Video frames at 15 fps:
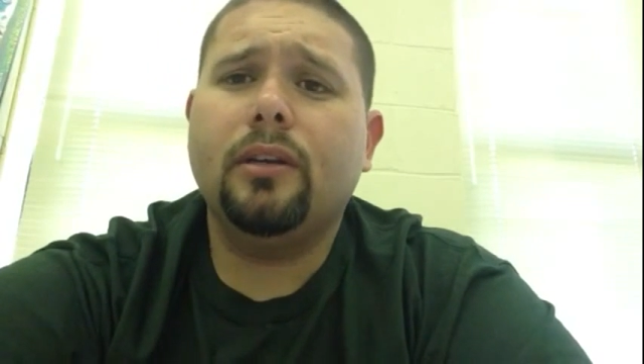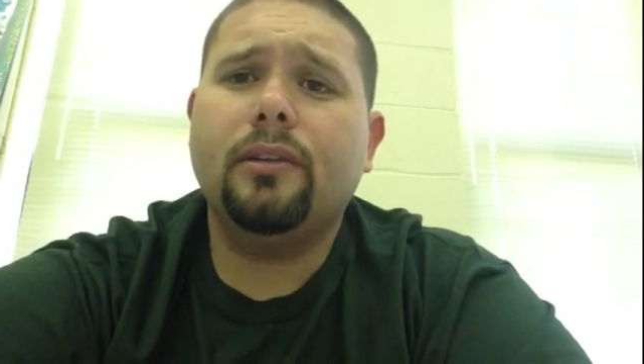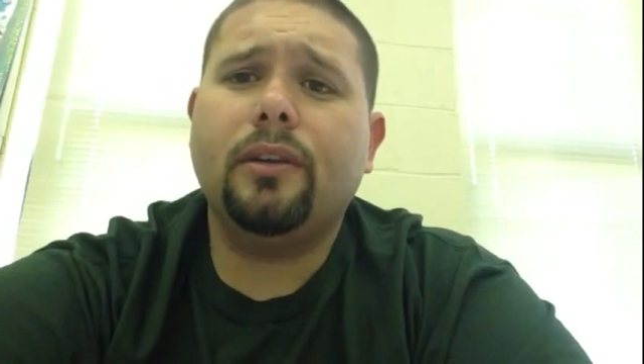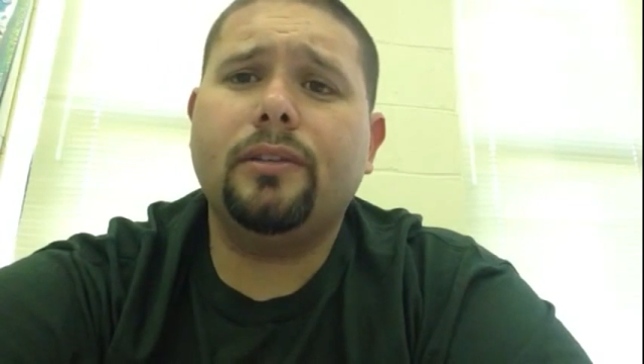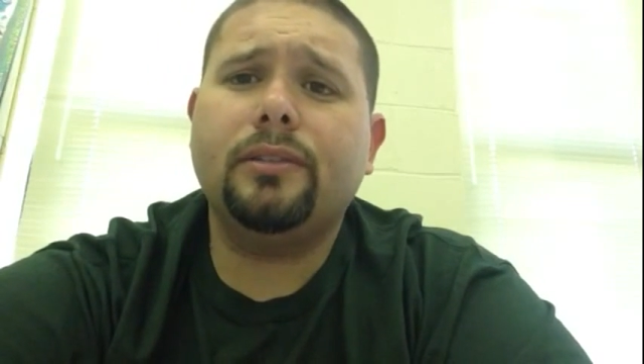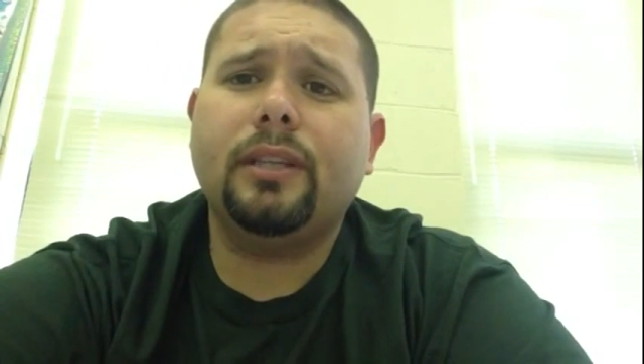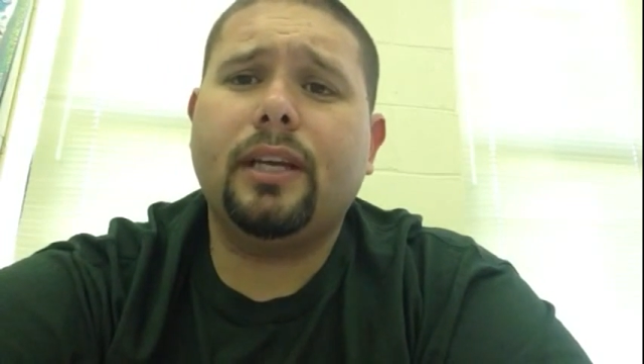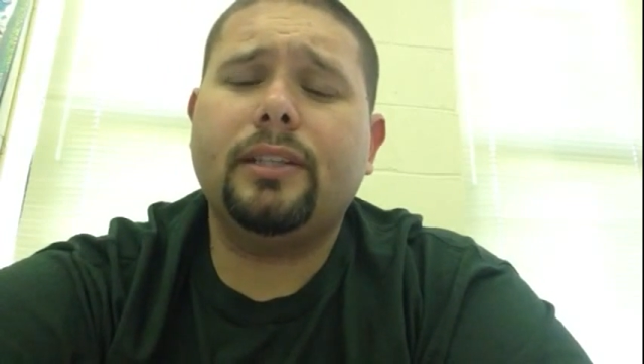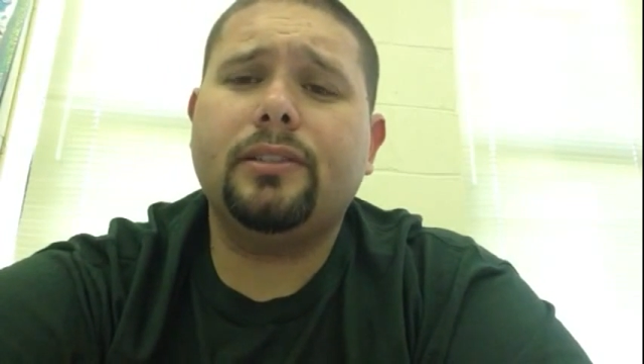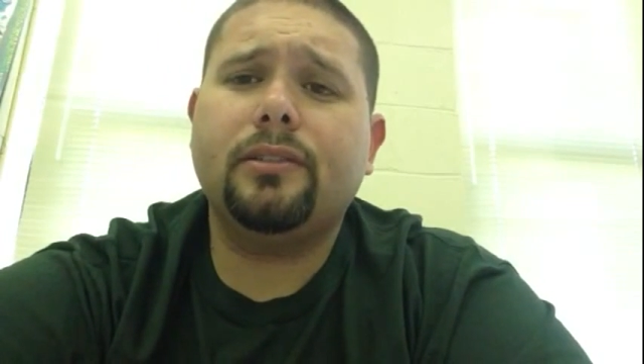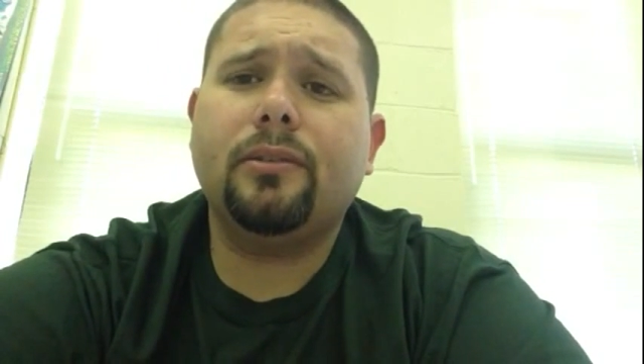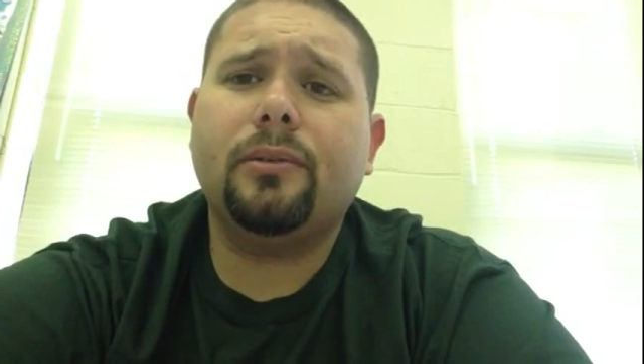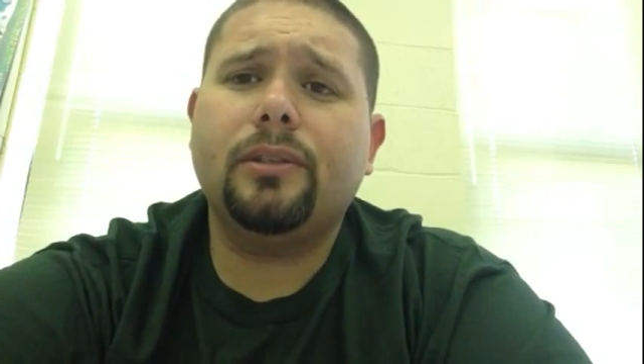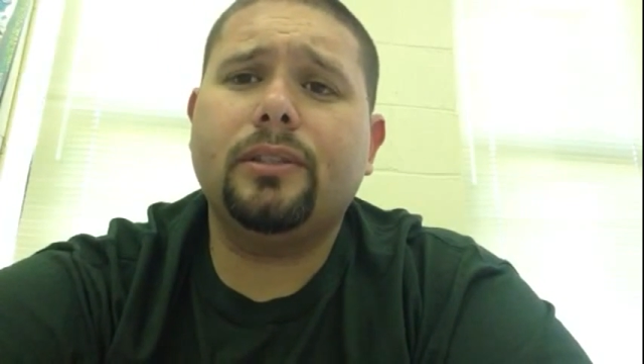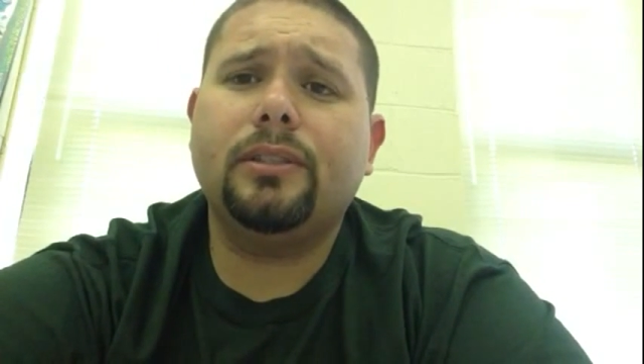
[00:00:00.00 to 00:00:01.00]
Those things are
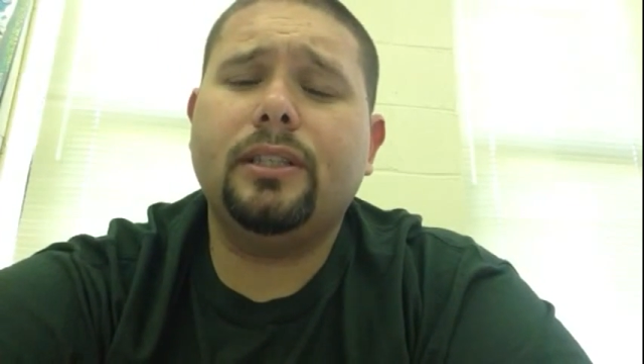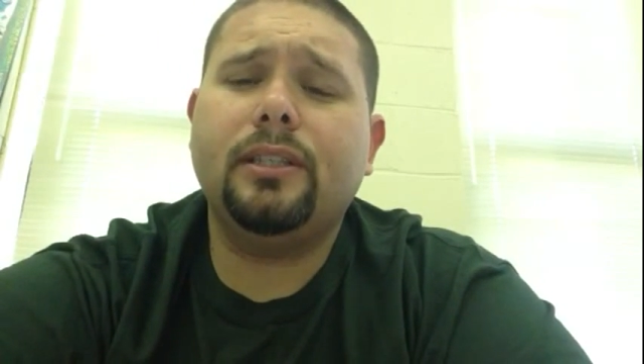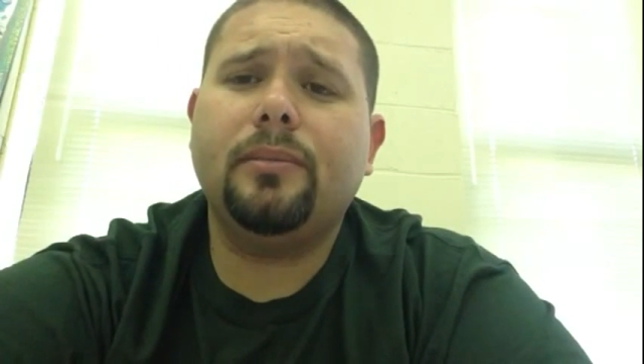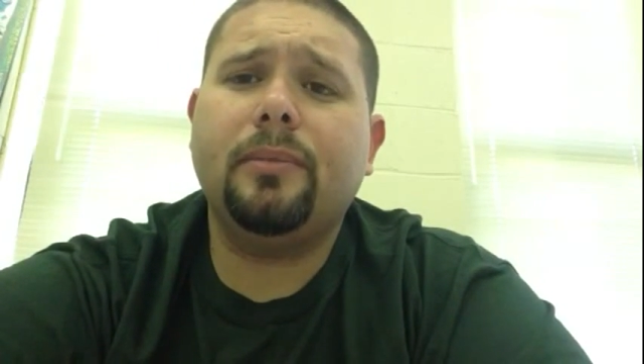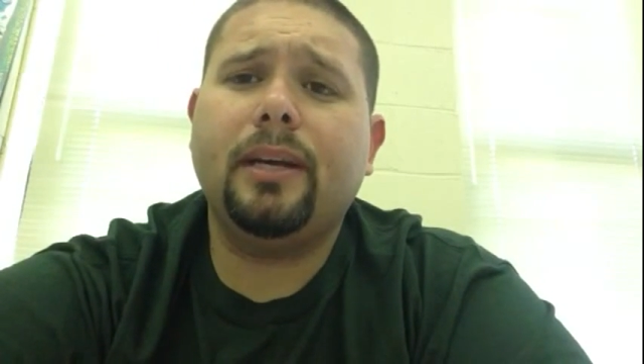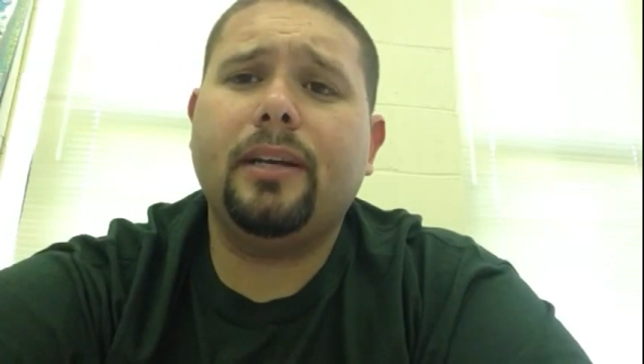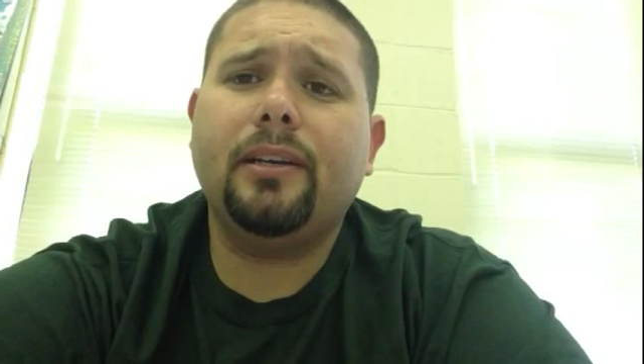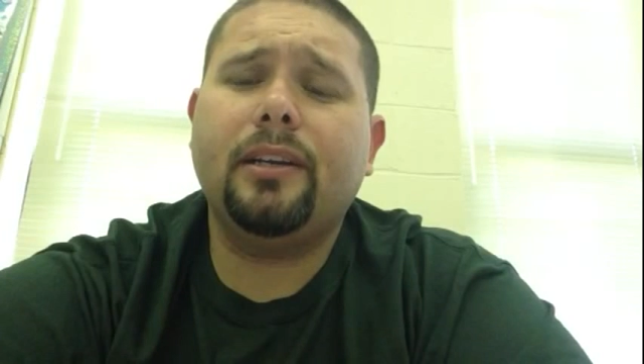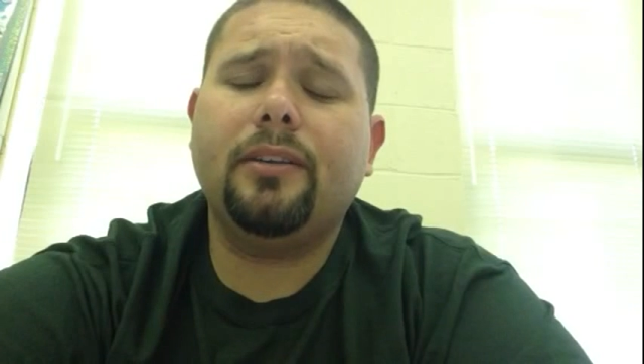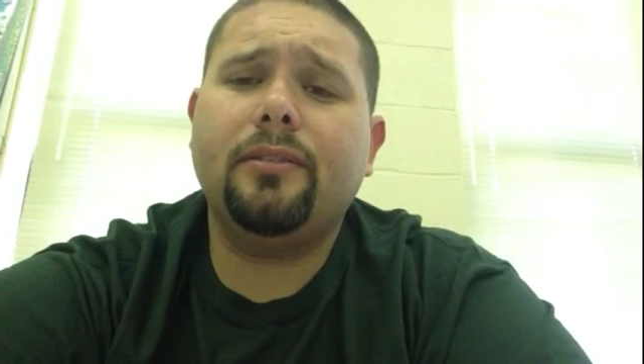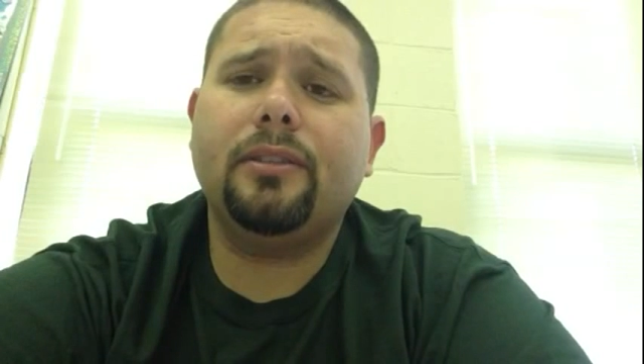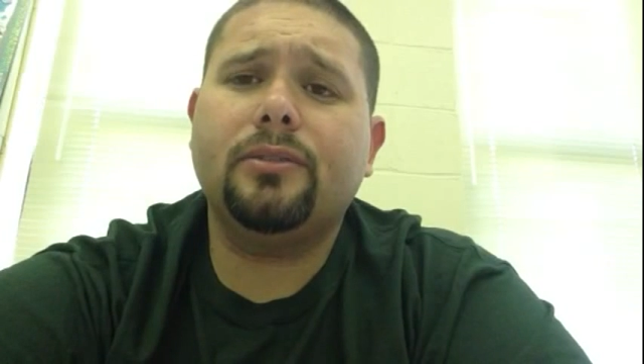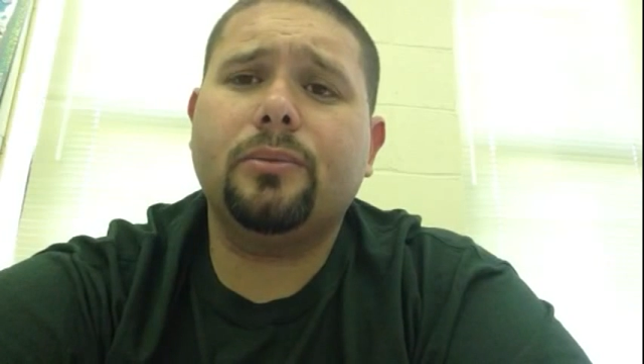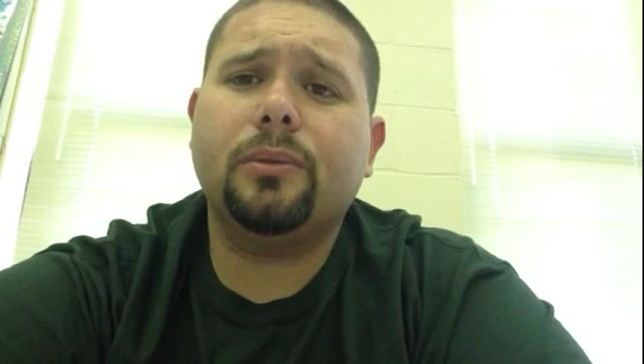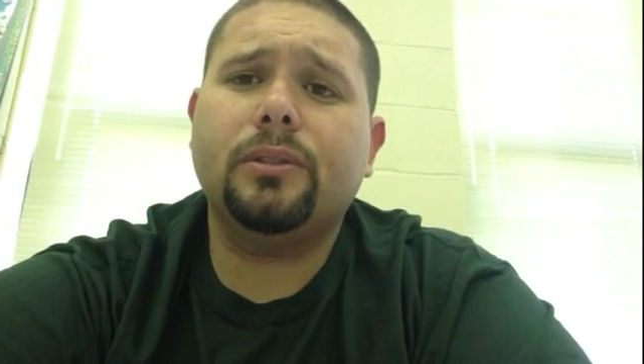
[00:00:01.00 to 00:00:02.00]
going to tend to make the difference.